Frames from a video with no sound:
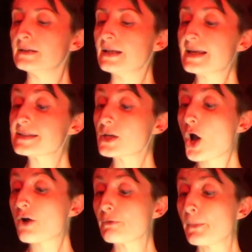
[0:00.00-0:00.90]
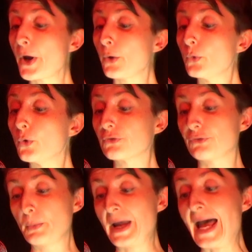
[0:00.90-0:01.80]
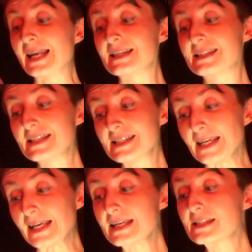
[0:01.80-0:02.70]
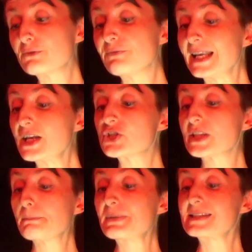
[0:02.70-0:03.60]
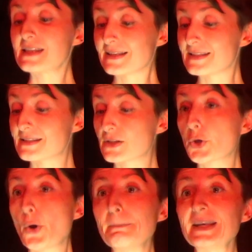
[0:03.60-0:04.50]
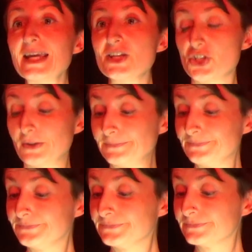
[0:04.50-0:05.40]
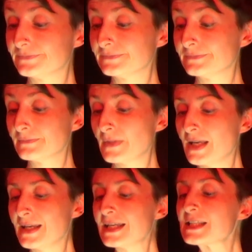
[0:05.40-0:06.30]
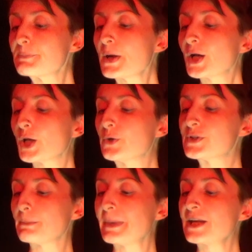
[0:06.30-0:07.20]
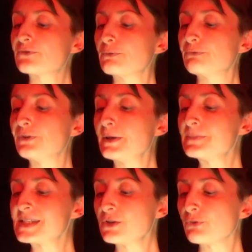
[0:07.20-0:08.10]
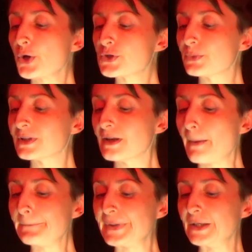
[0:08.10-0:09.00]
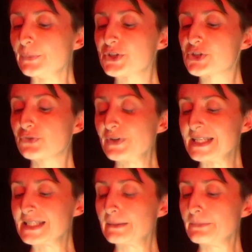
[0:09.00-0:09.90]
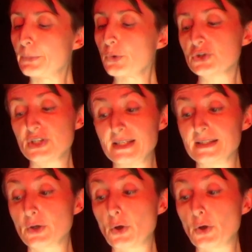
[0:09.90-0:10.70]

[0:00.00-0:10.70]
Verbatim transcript: Less than half a mile walk from where Anne is sitting is the village that possesses the combination. Its bungalows are made from flimsy rosewood lumber with screened-in porches to